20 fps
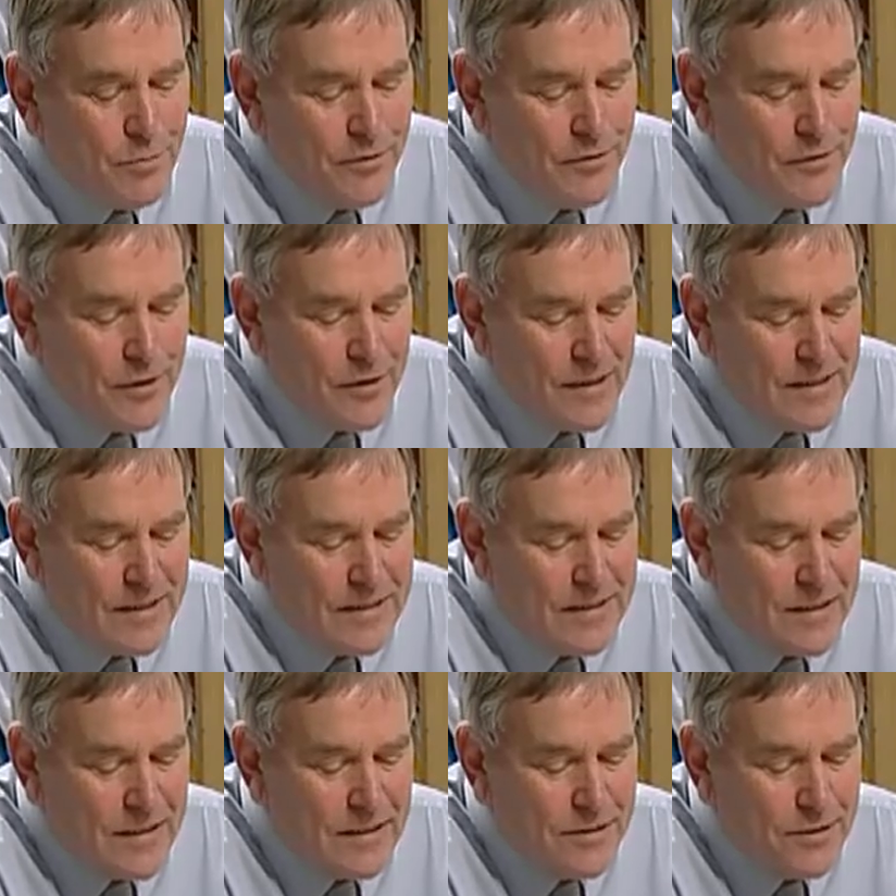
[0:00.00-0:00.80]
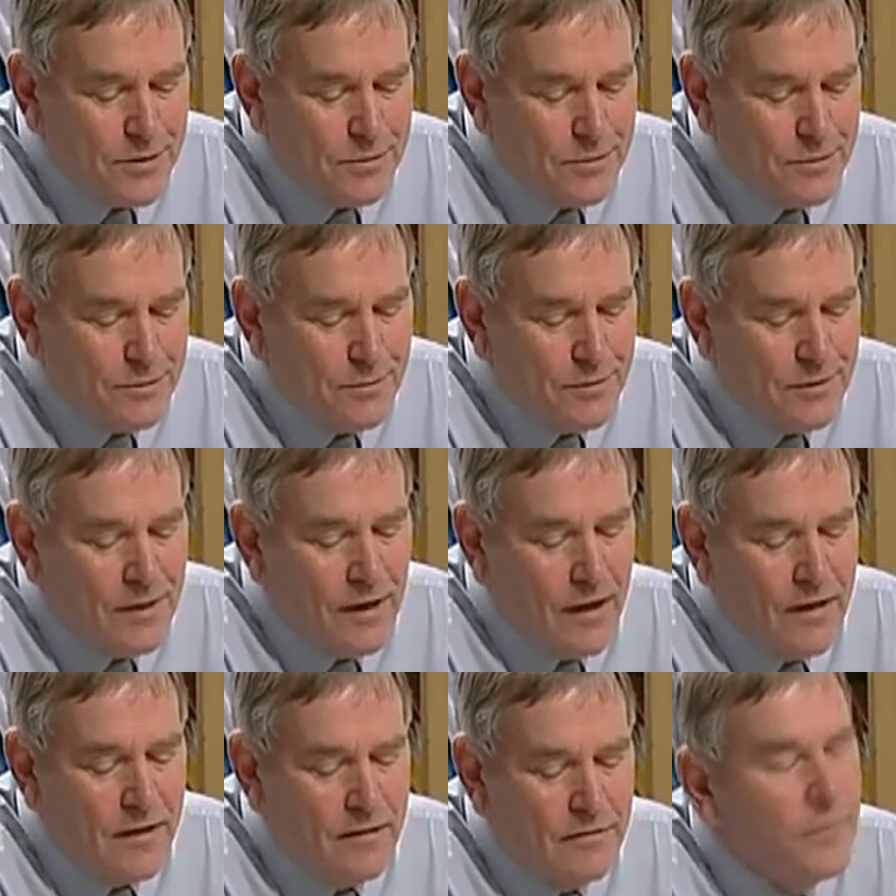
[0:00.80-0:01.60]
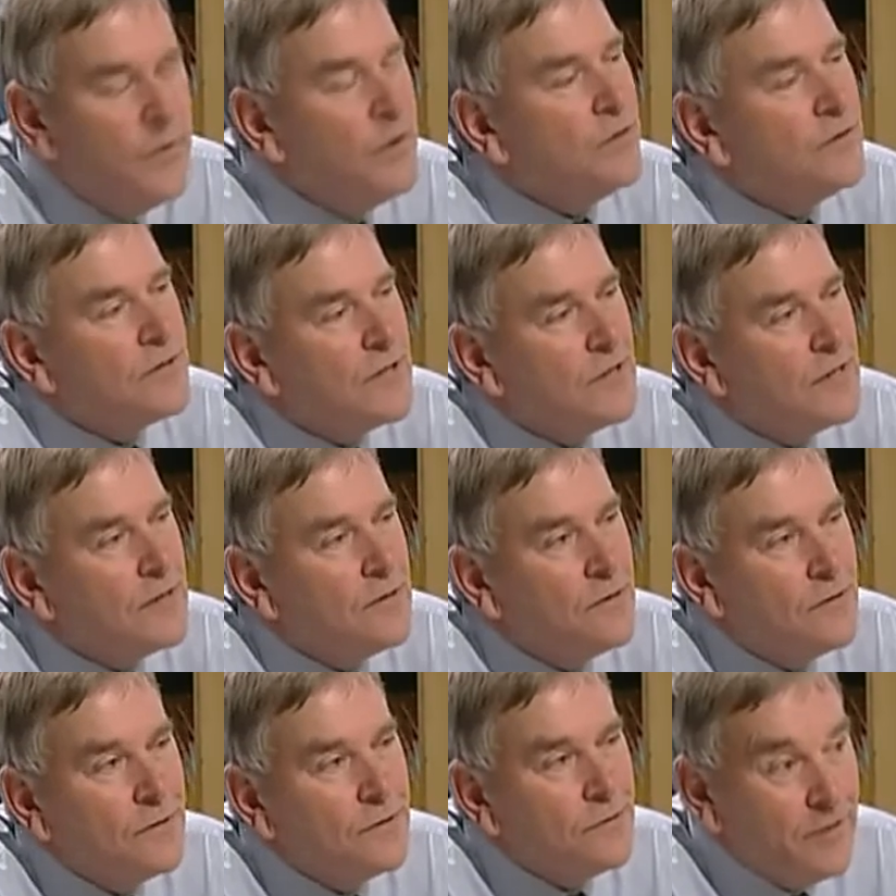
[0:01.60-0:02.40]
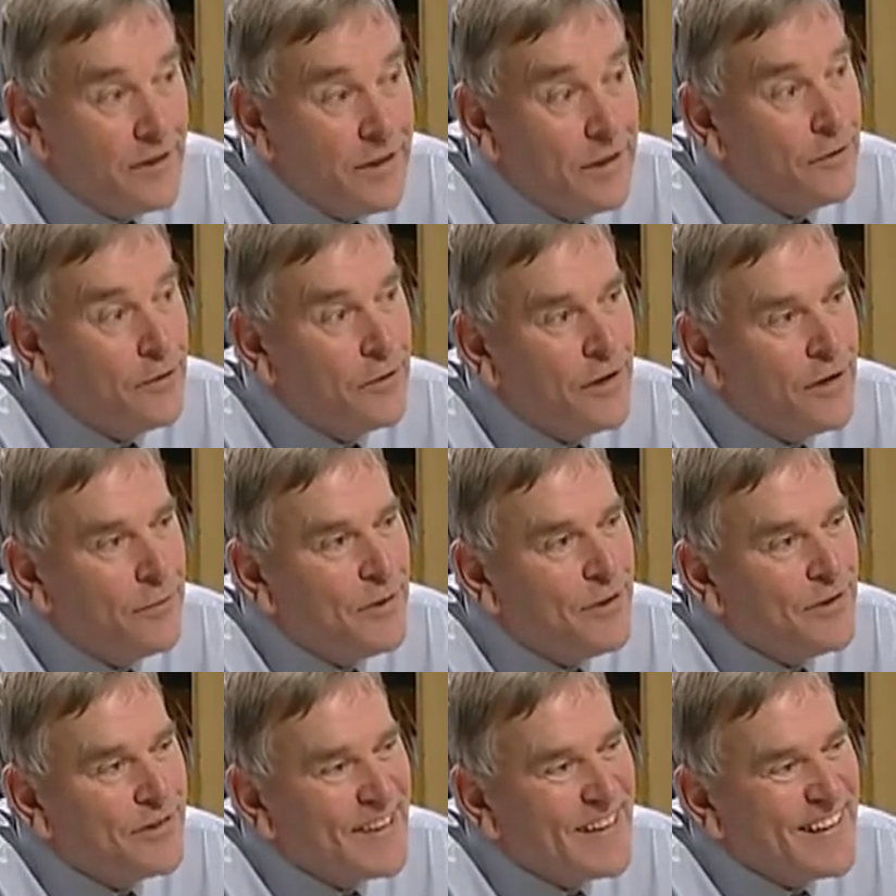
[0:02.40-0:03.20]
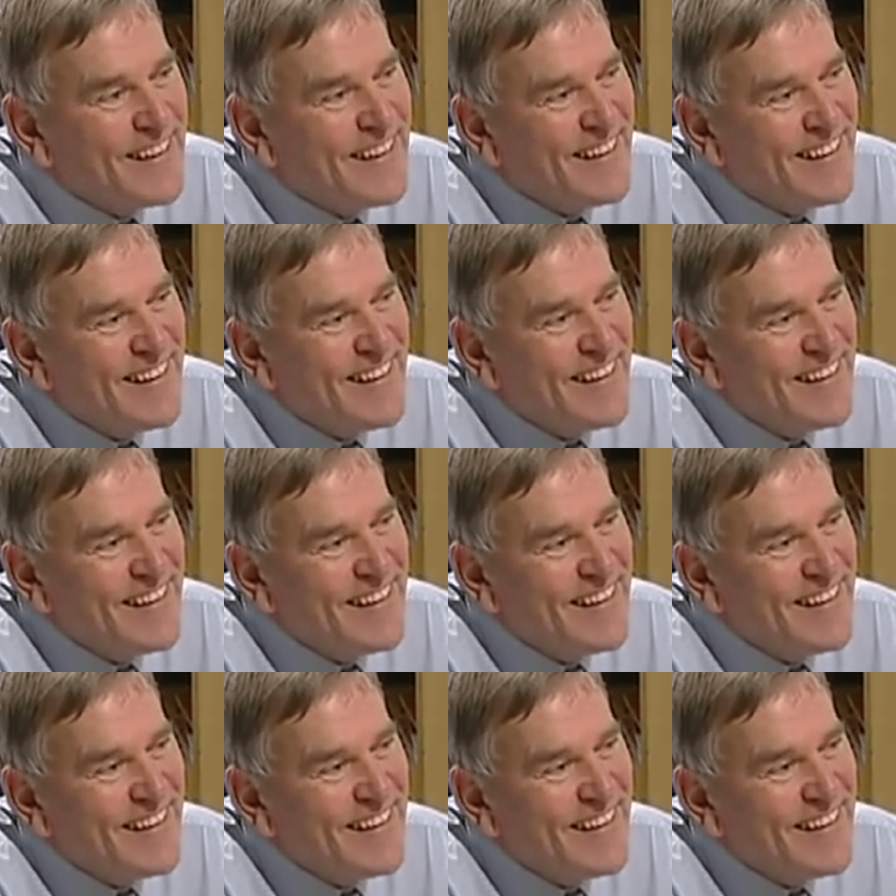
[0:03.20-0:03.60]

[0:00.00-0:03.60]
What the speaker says: you prefer listening to live music or recorded music?